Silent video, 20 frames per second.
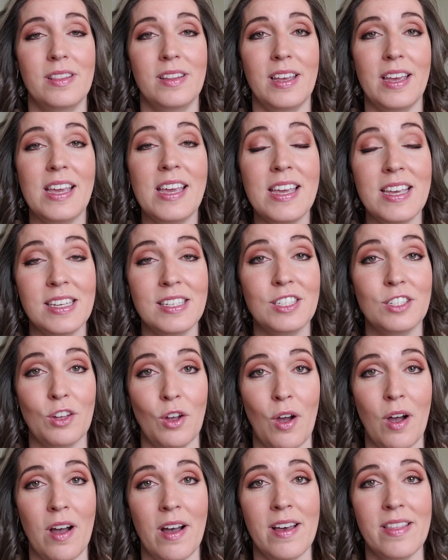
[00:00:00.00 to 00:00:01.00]
He
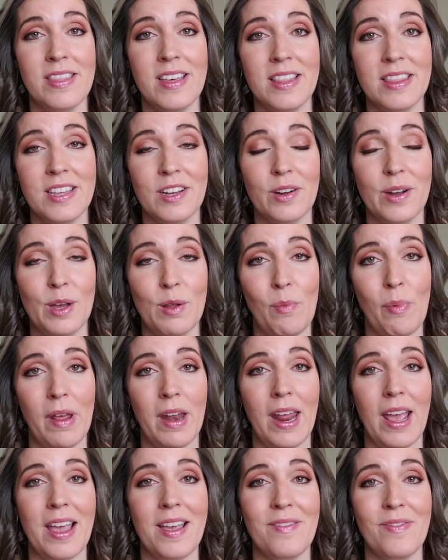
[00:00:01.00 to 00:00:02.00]
saw that there had
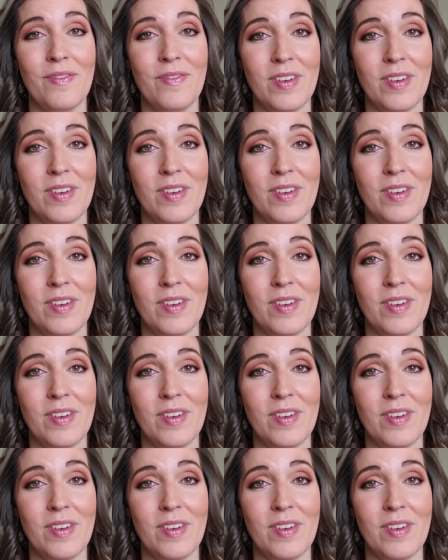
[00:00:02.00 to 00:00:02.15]
been a